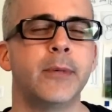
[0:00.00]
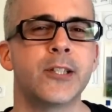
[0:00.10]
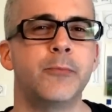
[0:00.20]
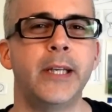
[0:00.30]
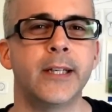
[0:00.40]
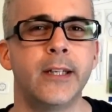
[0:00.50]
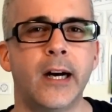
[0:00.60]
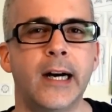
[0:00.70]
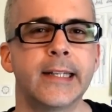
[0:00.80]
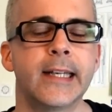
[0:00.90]
much be a
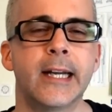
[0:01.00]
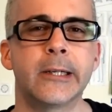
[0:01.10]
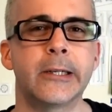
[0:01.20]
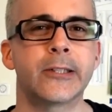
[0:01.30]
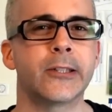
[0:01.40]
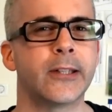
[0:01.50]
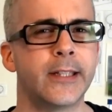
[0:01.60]
non-character,